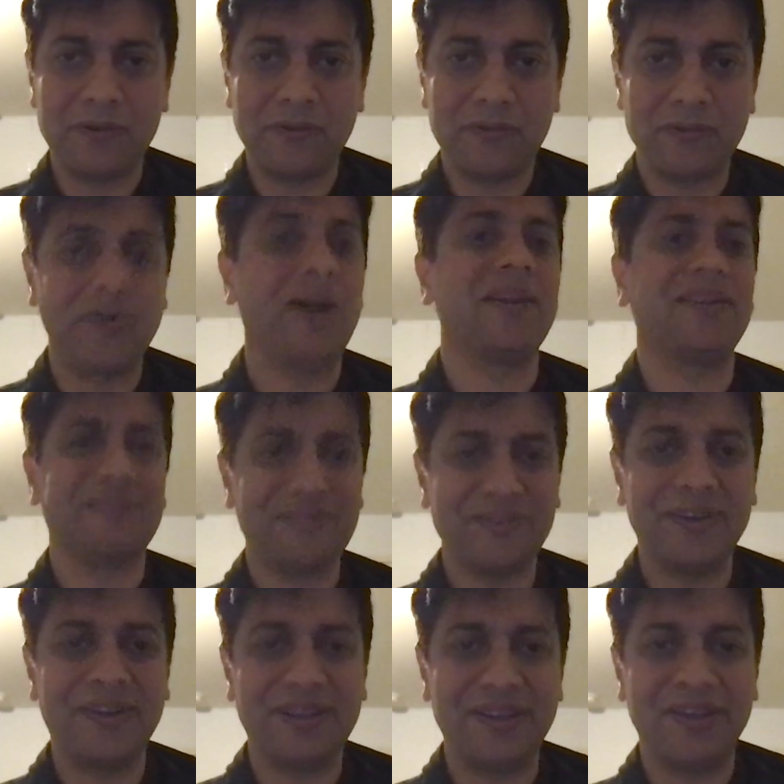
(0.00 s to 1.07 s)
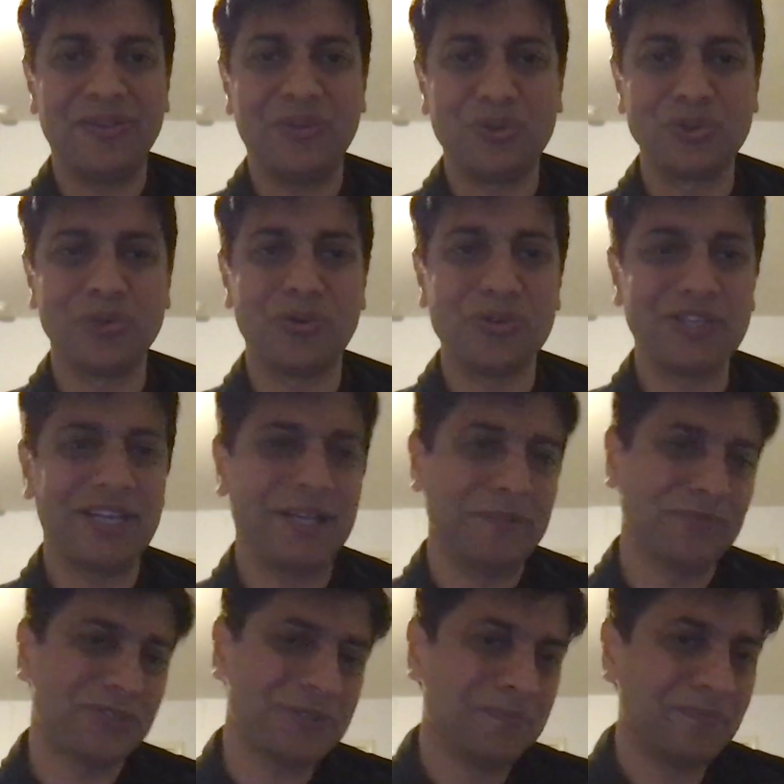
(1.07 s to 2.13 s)
fun in those old
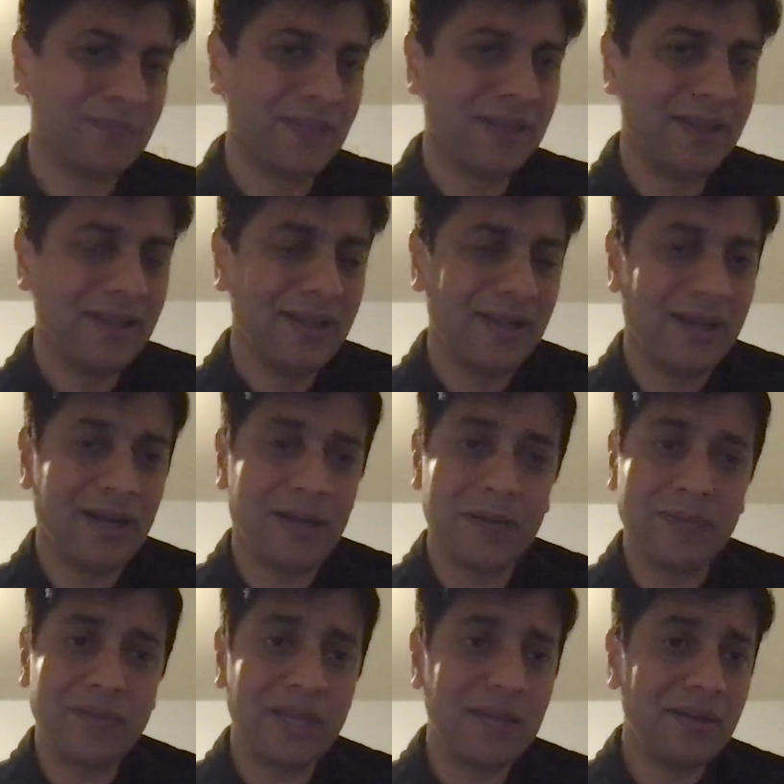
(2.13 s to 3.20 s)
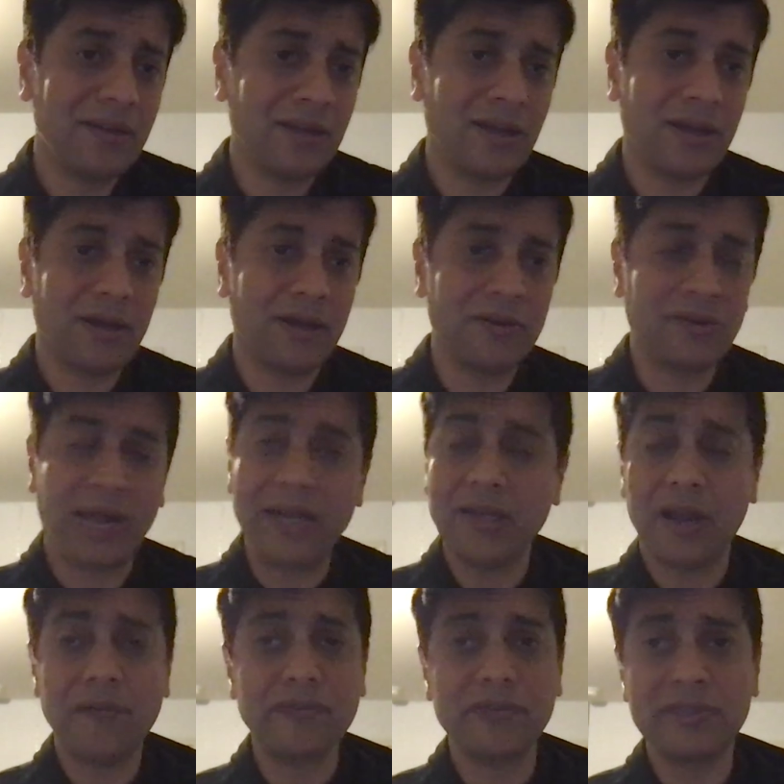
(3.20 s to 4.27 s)
times. Then right
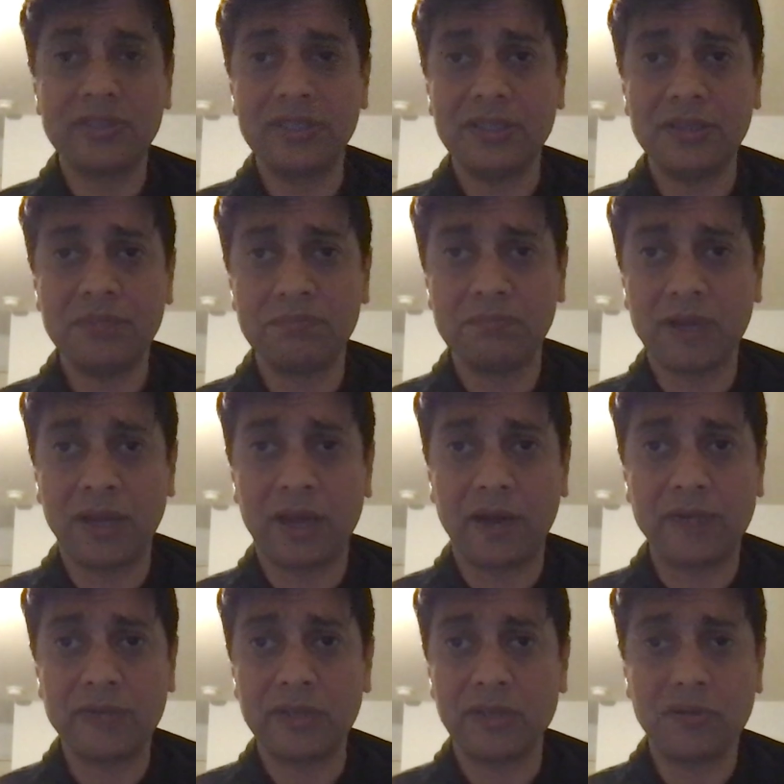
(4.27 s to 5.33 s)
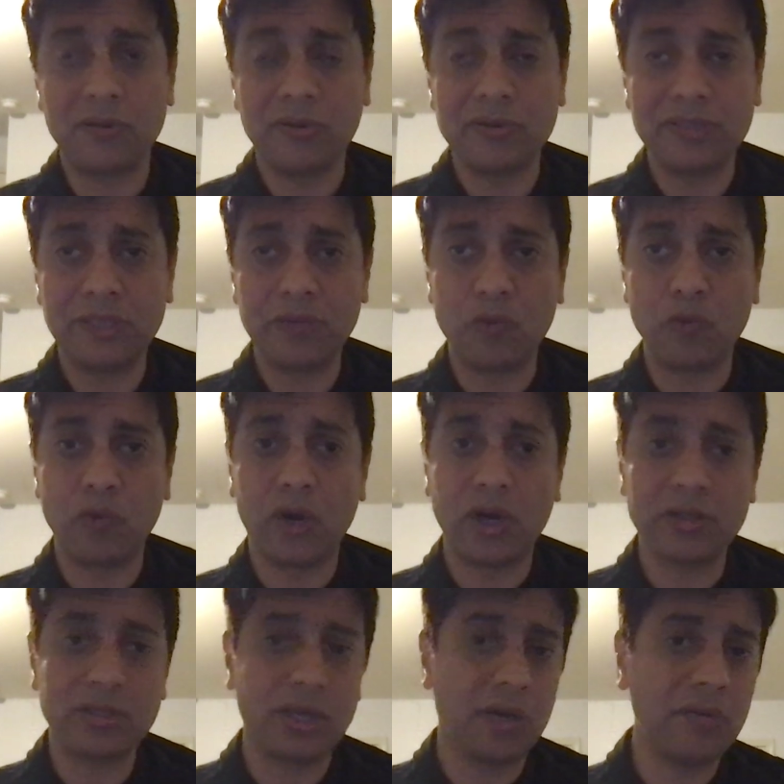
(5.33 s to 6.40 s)
after the Colosseum, we
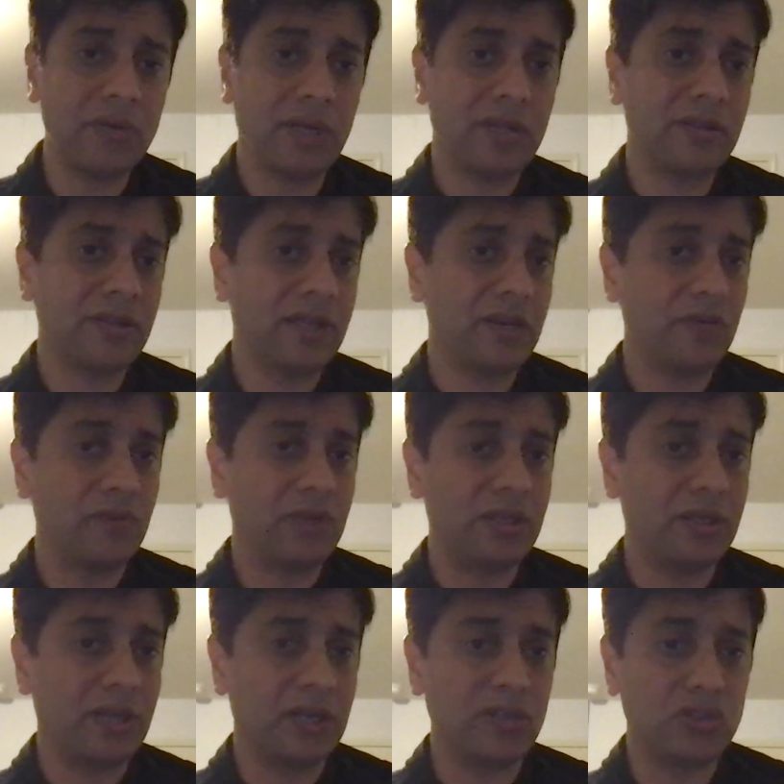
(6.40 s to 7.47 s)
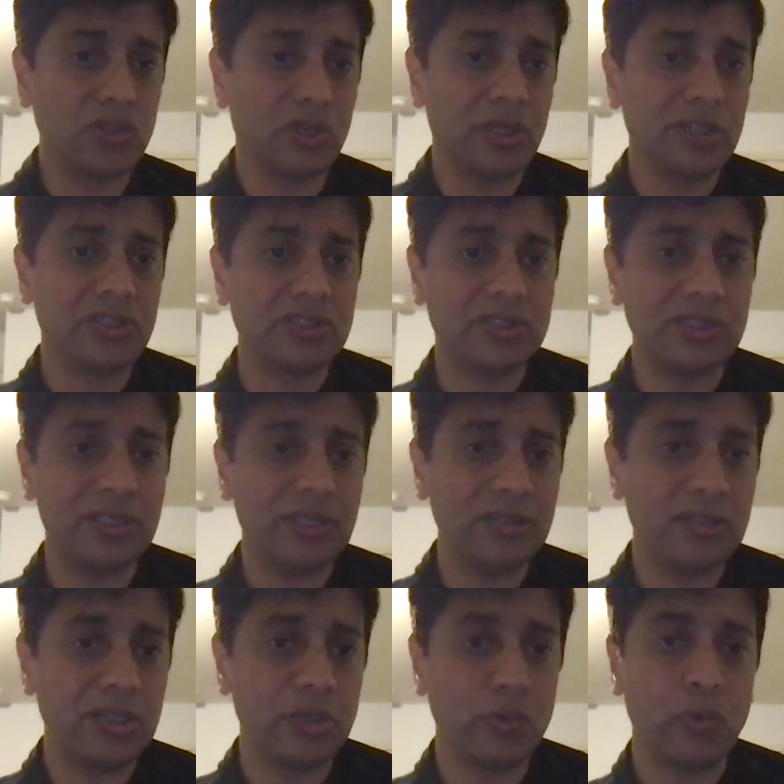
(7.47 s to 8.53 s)
walked out and then we enjoyed seeing
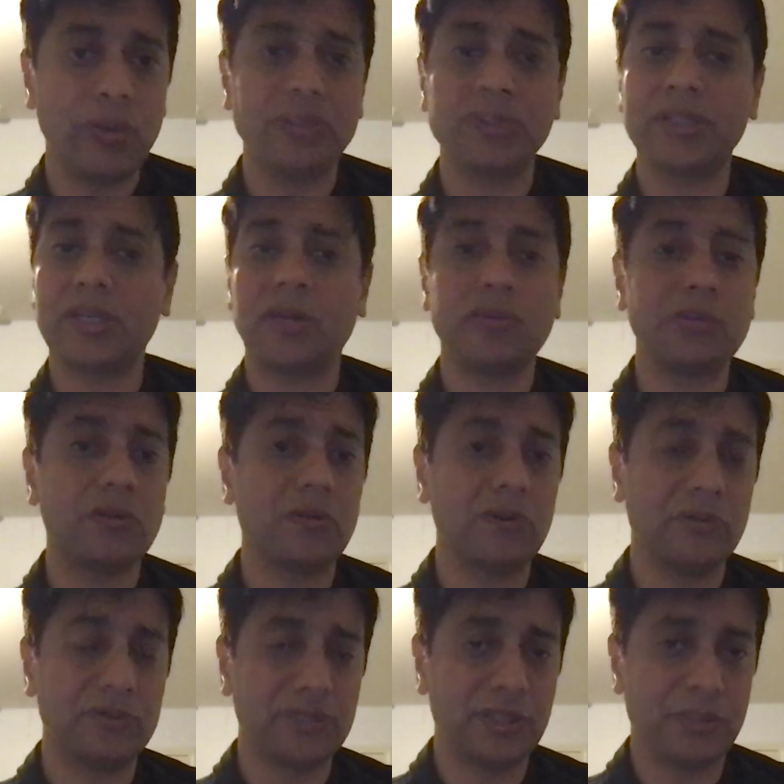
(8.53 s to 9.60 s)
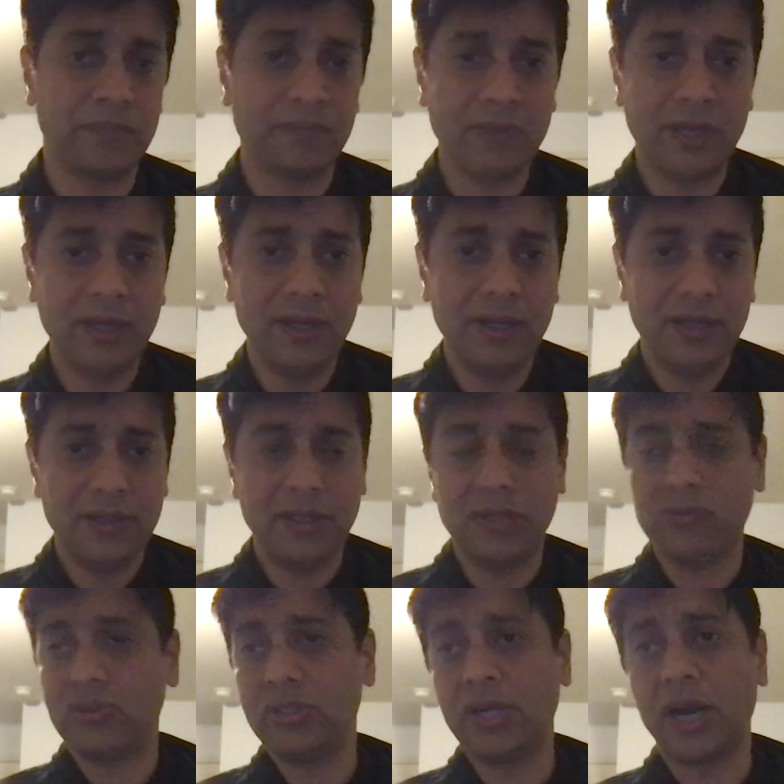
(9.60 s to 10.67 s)
the ruins around the Colosseum. There
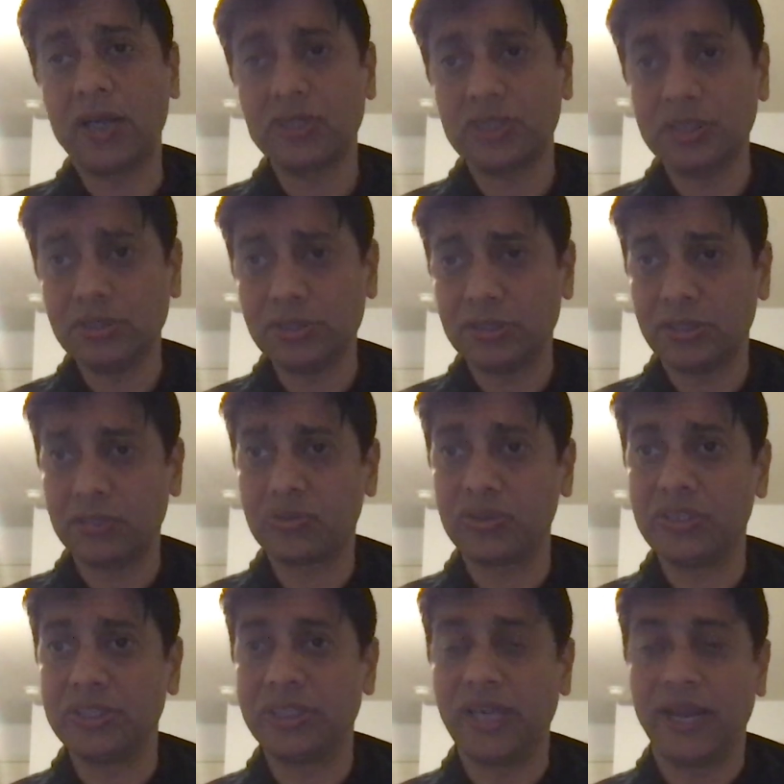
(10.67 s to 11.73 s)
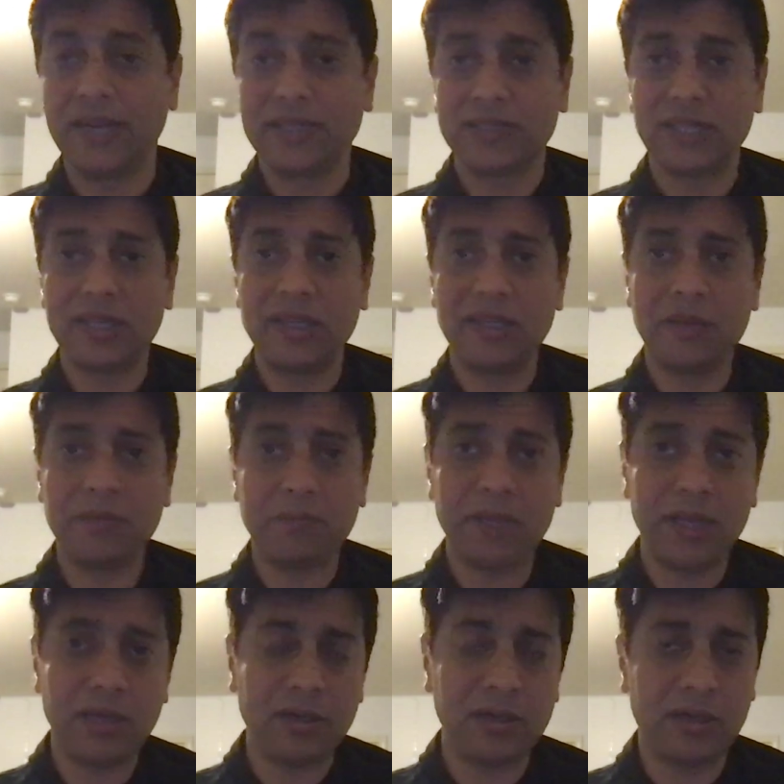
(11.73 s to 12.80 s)
are three arches, the three gates that they have
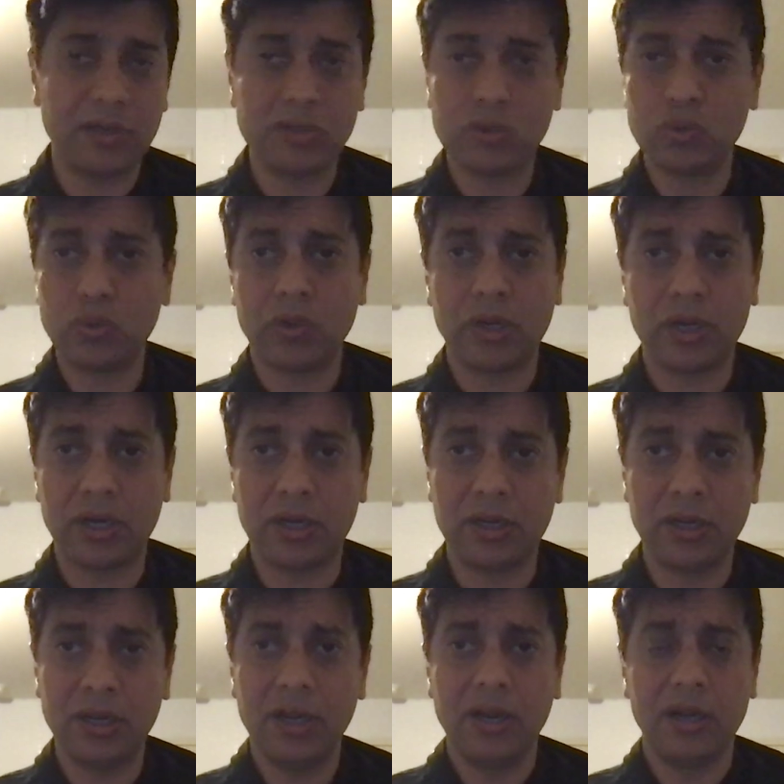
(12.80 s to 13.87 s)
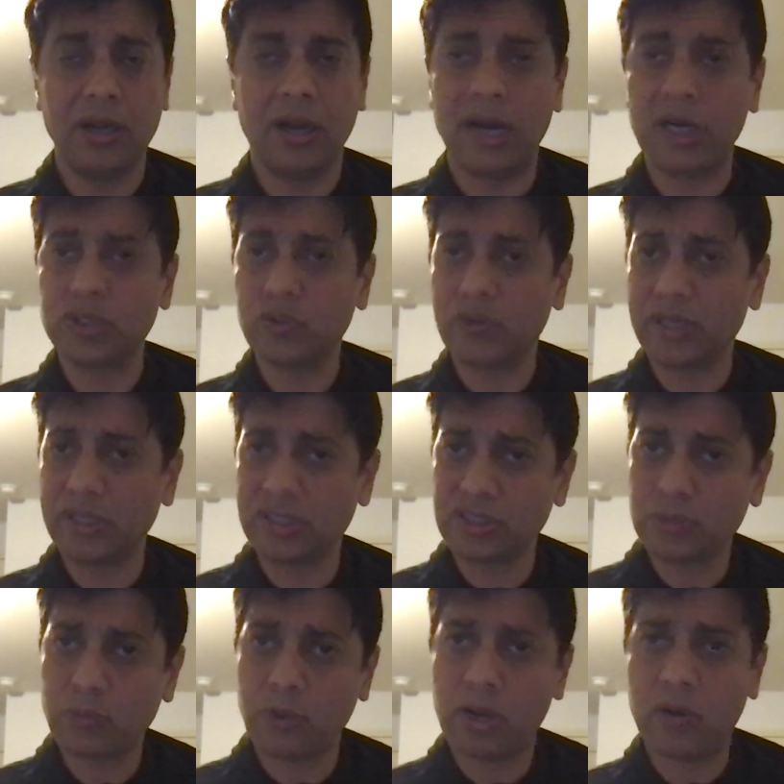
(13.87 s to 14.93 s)
made. Two are large, one is a
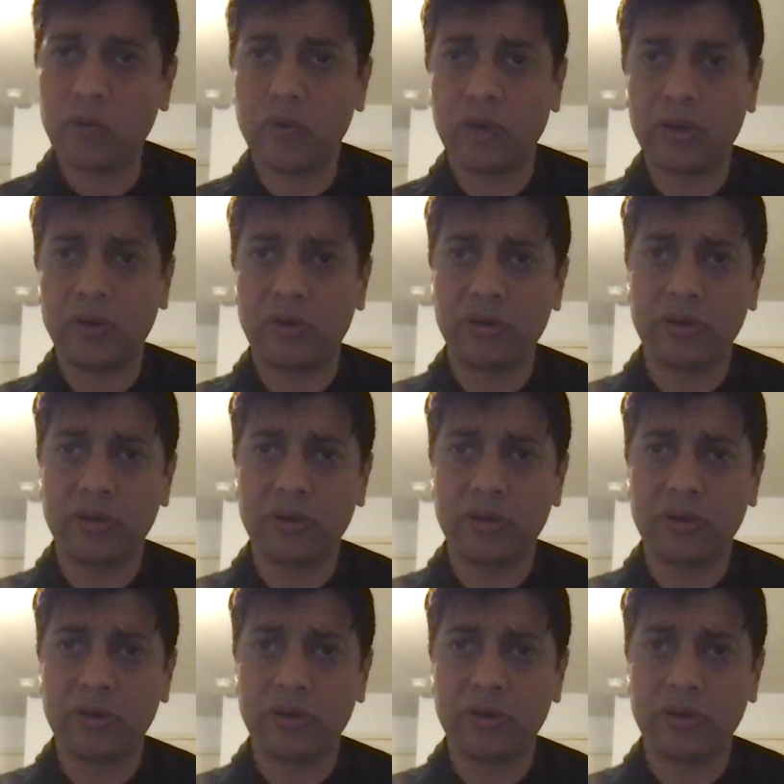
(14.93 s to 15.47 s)
smaller one